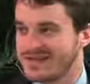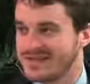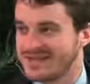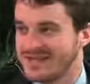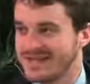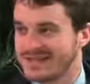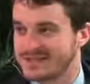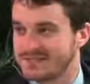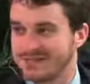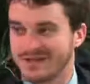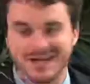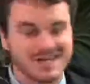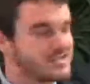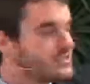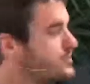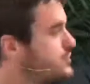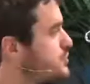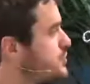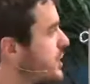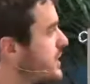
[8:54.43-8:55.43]
that takes
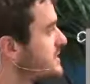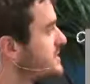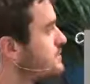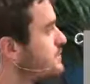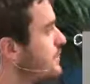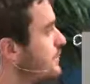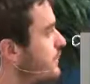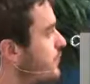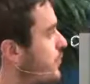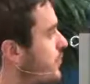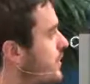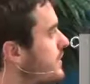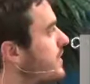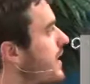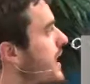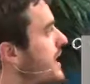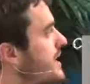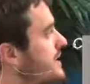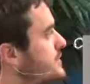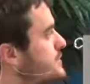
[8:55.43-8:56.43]
place just before
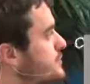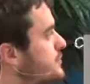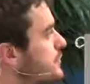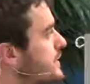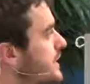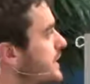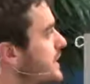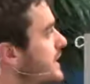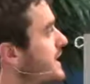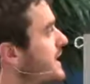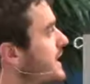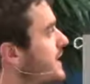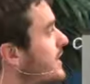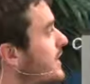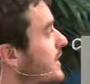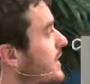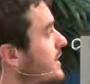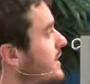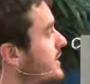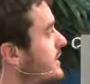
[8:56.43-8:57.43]
that history
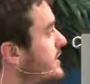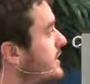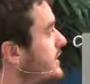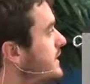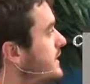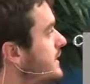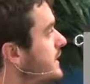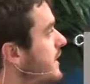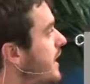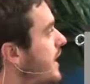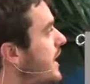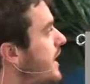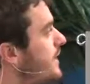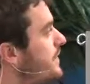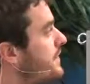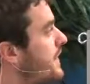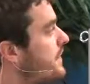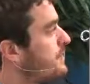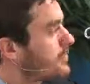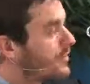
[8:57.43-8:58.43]
here
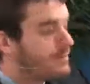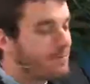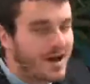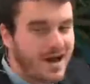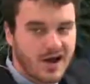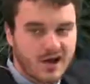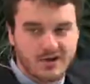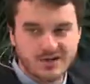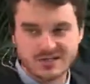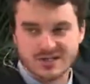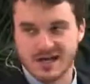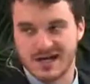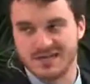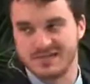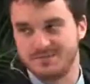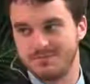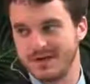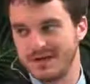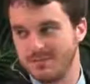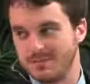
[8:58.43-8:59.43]
that prepares
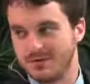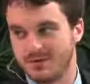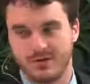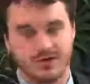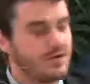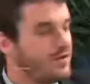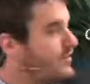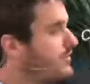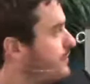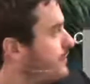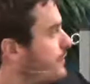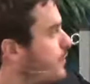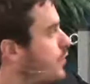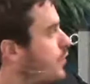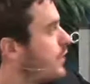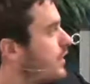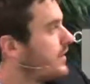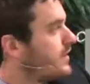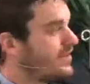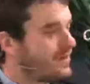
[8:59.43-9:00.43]
God's people
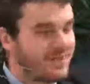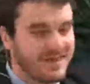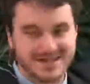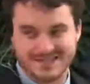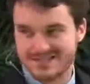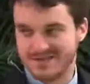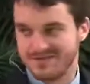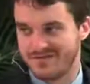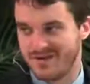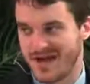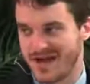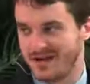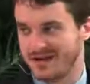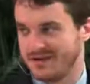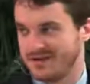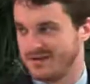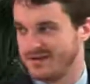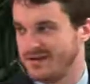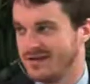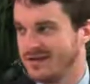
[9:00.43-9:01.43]
for this event
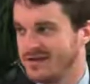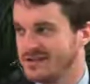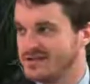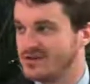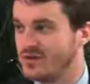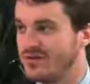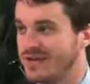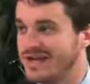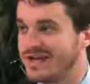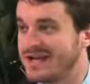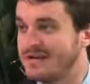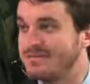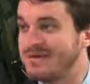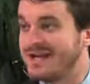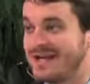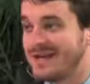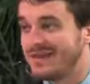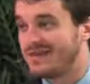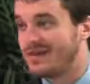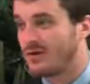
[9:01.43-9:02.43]
so they can
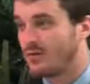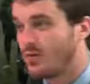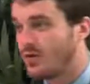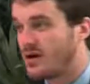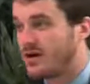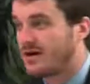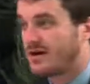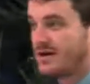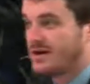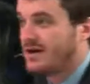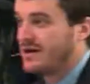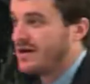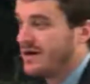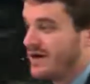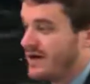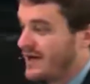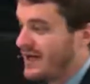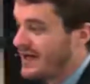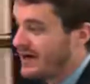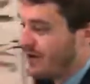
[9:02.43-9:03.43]
begin their work
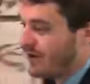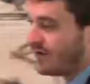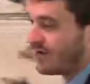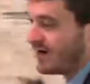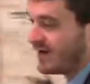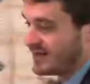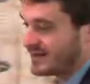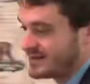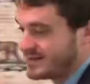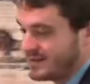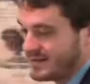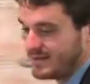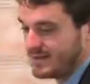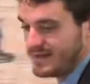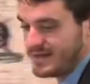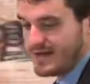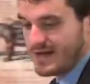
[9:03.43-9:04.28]
in earnest.